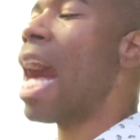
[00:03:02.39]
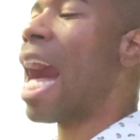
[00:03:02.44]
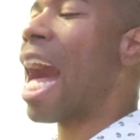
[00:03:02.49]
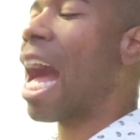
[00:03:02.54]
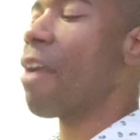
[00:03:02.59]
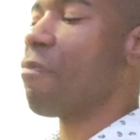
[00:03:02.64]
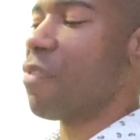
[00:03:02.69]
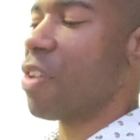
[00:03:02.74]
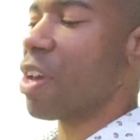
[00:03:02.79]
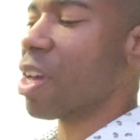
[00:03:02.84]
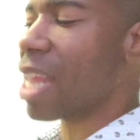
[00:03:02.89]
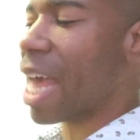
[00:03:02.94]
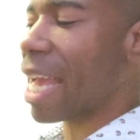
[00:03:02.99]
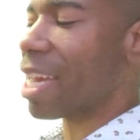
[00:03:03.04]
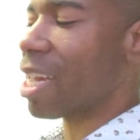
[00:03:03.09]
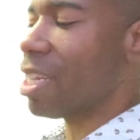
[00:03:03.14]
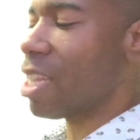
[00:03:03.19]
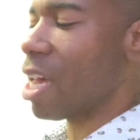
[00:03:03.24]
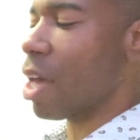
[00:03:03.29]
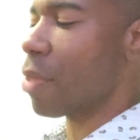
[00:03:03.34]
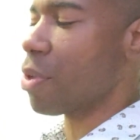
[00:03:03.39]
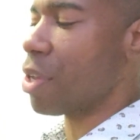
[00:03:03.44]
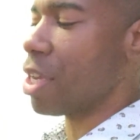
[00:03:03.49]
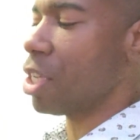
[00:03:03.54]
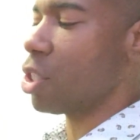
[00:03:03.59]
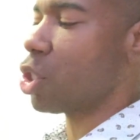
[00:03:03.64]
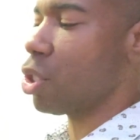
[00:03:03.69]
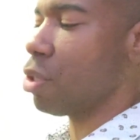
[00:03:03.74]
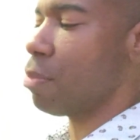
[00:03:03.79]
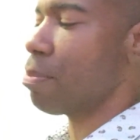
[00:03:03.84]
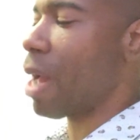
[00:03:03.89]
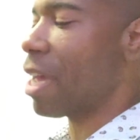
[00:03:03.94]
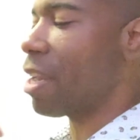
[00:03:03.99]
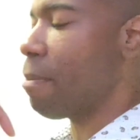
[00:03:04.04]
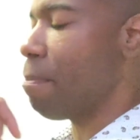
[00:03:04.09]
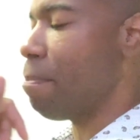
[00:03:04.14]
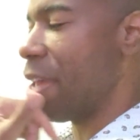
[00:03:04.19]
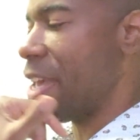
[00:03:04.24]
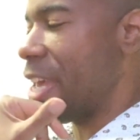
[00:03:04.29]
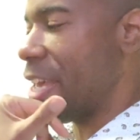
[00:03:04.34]
I feel like another issue might
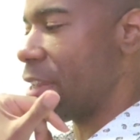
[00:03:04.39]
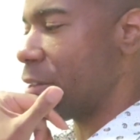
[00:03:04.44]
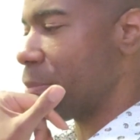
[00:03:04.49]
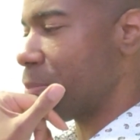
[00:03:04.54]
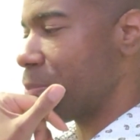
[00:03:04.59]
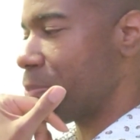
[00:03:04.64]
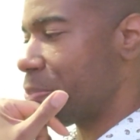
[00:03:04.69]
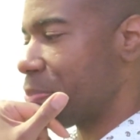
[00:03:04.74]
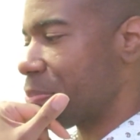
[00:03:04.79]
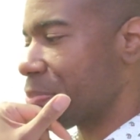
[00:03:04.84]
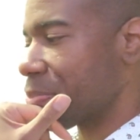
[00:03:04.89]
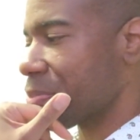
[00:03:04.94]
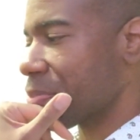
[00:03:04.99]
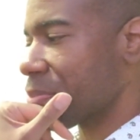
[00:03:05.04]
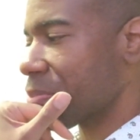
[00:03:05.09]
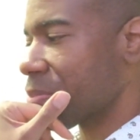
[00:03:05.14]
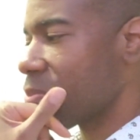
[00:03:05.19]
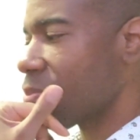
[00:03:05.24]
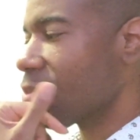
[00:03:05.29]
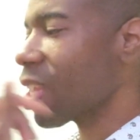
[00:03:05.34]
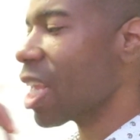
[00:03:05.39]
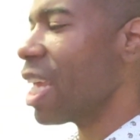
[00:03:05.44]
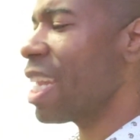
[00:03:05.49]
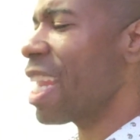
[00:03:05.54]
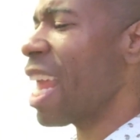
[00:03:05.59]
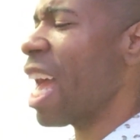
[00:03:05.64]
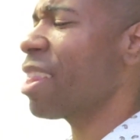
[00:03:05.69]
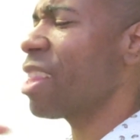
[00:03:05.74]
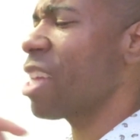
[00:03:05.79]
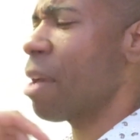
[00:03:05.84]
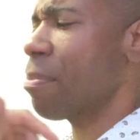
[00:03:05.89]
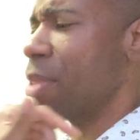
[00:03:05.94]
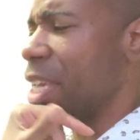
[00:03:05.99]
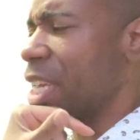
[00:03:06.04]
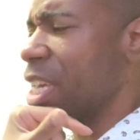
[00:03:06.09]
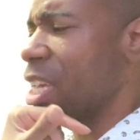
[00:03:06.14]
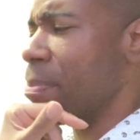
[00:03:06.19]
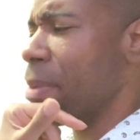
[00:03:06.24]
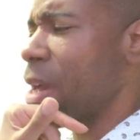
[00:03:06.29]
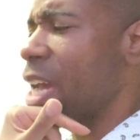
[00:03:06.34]
have been, now that I'm
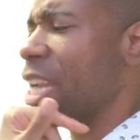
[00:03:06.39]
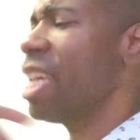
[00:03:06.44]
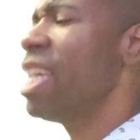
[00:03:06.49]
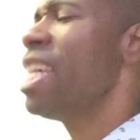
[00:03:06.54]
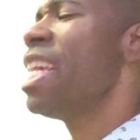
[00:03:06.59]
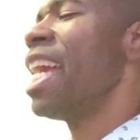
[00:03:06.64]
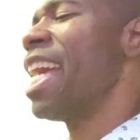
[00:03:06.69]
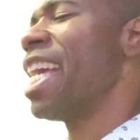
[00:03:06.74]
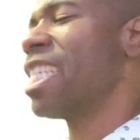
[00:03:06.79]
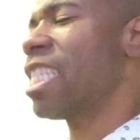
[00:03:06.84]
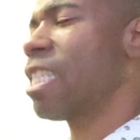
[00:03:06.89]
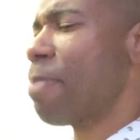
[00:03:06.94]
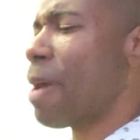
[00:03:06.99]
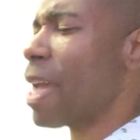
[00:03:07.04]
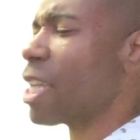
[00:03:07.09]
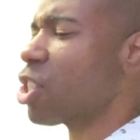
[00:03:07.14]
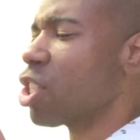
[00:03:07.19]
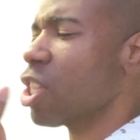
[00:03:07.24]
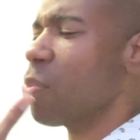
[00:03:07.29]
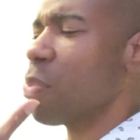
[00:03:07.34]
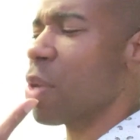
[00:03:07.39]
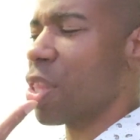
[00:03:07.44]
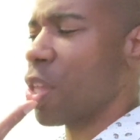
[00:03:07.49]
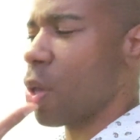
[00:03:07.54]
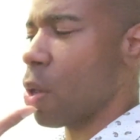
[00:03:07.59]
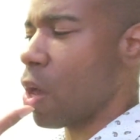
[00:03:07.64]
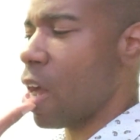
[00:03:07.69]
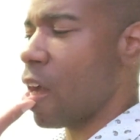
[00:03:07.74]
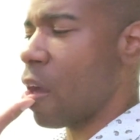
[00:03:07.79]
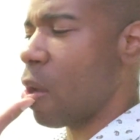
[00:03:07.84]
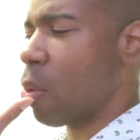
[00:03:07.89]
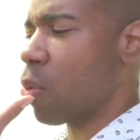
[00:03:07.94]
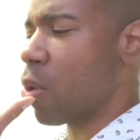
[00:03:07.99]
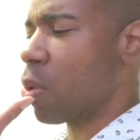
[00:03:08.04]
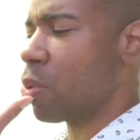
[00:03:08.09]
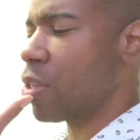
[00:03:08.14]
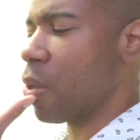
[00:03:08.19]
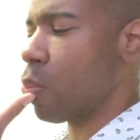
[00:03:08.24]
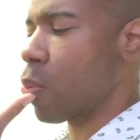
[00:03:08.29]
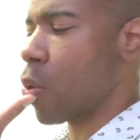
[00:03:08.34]
thinking about it, especially with the um,
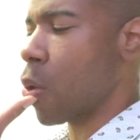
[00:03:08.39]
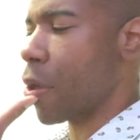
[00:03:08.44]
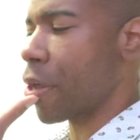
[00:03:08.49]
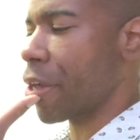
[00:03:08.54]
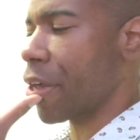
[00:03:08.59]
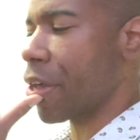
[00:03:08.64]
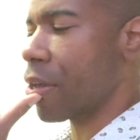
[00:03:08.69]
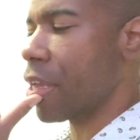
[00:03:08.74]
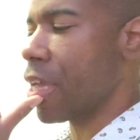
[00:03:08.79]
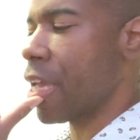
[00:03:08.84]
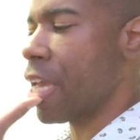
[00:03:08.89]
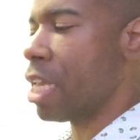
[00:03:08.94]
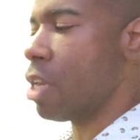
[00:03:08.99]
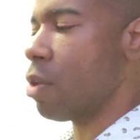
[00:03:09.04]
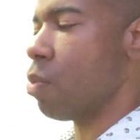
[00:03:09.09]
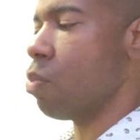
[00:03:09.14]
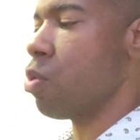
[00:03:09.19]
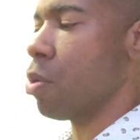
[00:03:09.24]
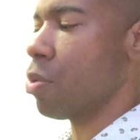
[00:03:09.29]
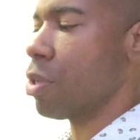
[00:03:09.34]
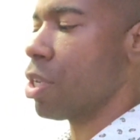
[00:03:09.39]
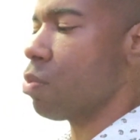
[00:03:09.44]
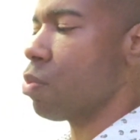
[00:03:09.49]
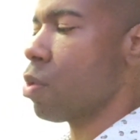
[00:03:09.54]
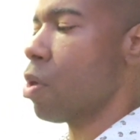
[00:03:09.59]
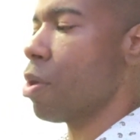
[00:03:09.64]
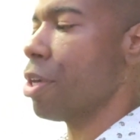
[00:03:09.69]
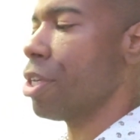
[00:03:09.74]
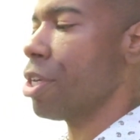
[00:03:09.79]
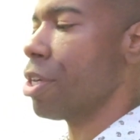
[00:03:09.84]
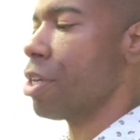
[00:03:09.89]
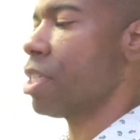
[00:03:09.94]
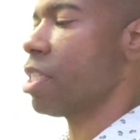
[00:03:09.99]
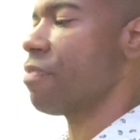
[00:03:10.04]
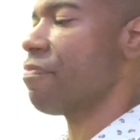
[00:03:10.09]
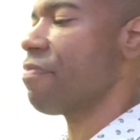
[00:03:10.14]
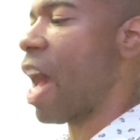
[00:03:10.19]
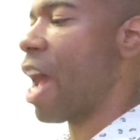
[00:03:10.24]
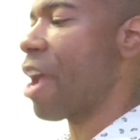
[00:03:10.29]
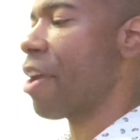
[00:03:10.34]
Wounded Warrior. And Wounded Warrior
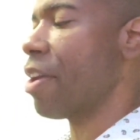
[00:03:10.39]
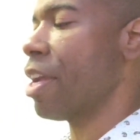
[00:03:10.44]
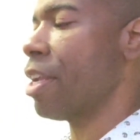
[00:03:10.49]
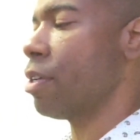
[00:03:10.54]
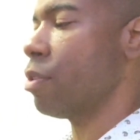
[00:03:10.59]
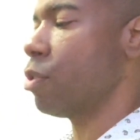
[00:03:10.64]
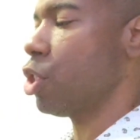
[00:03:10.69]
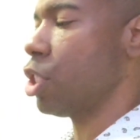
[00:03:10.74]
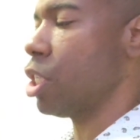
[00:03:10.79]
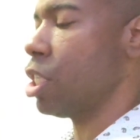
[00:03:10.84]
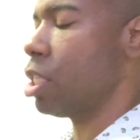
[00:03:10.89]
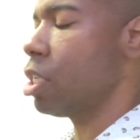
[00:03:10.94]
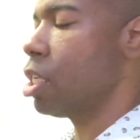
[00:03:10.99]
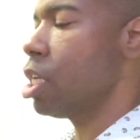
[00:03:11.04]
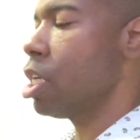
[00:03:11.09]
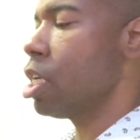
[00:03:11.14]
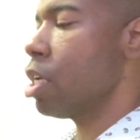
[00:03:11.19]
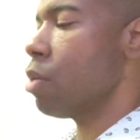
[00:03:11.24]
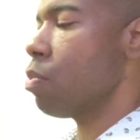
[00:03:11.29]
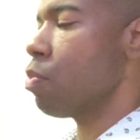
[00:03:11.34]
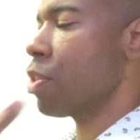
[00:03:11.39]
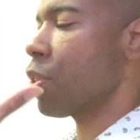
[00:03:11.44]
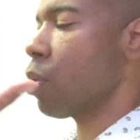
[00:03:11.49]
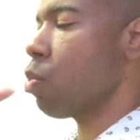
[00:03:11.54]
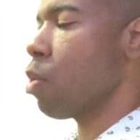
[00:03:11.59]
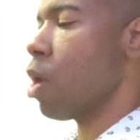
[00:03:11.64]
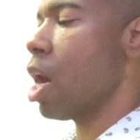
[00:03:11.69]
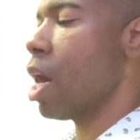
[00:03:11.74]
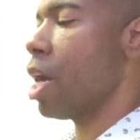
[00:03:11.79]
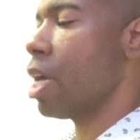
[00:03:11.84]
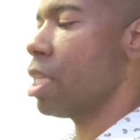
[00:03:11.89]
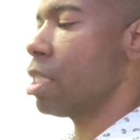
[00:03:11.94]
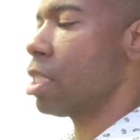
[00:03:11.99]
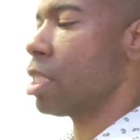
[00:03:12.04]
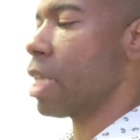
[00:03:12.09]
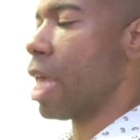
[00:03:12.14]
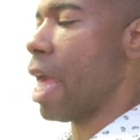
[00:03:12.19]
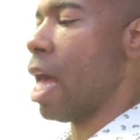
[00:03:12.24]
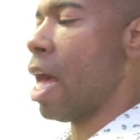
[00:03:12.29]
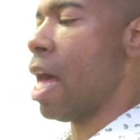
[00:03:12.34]
is fire energy with the
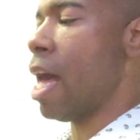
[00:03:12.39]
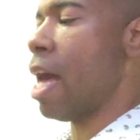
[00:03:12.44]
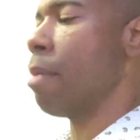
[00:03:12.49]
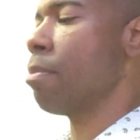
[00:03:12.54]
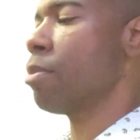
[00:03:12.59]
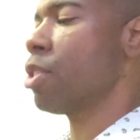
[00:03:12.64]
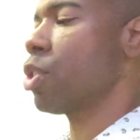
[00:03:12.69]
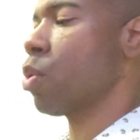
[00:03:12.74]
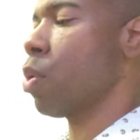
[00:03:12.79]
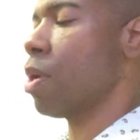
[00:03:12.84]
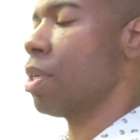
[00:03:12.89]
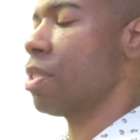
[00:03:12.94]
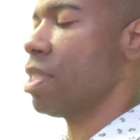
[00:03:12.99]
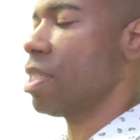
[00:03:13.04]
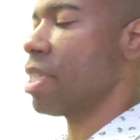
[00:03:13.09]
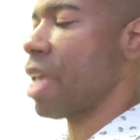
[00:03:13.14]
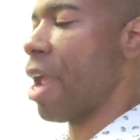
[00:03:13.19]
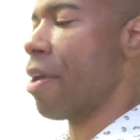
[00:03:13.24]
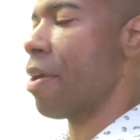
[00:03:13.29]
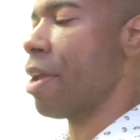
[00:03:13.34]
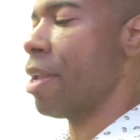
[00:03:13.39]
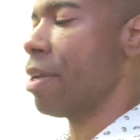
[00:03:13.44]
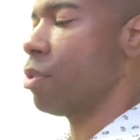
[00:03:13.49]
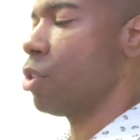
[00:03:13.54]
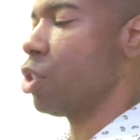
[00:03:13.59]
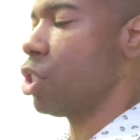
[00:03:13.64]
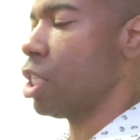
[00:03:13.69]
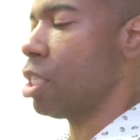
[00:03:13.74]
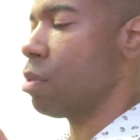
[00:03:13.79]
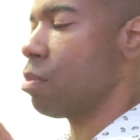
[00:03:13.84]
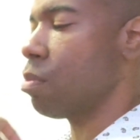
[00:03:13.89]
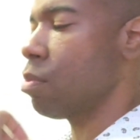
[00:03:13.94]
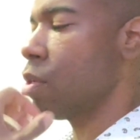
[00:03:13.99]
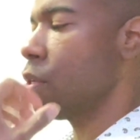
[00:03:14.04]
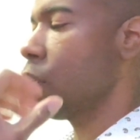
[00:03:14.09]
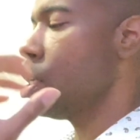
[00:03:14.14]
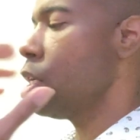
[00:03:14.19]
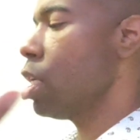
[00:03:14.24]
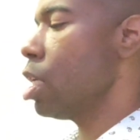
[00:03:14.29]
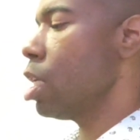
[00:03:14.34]
wands. Um, Swords is air energy.
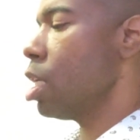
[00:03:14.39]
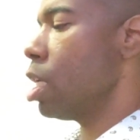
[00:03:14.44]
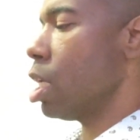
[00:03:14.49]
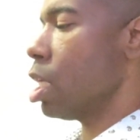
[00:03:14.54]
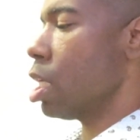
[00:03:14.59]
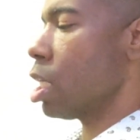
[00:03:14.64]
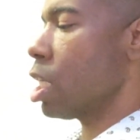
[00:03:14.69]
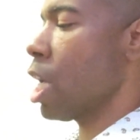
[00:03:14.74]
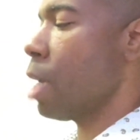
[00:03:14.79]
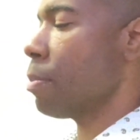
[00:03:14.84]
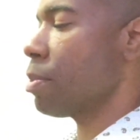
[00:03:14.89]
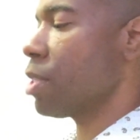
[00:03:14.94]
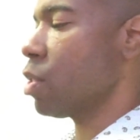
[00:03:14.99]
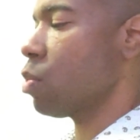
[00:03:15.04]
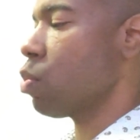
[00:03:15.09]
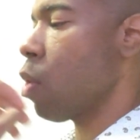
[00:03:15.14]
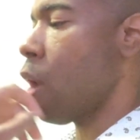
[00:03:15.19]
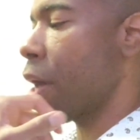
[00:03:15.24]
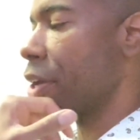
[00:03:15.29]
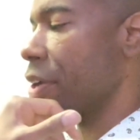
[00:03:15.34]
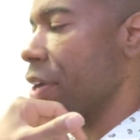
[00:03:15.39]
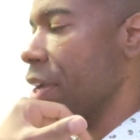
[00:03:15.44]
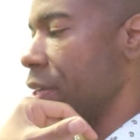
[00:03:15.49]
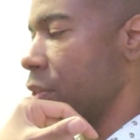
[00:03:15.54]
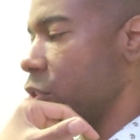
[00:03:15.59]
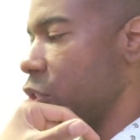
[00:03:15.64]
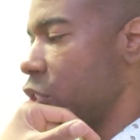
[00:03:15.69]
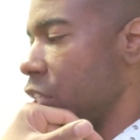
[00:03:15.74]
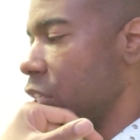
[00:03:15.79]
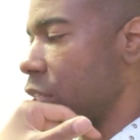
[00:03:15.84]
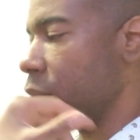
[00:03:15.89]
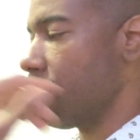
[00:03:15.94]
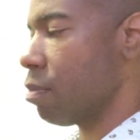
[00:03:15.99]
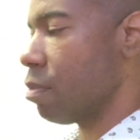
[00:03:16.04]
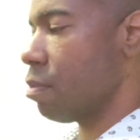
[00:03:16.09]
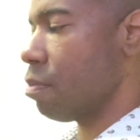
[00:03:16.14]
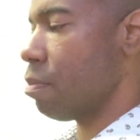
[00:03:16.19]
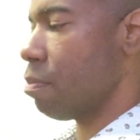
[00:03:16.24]
Cups is water energy.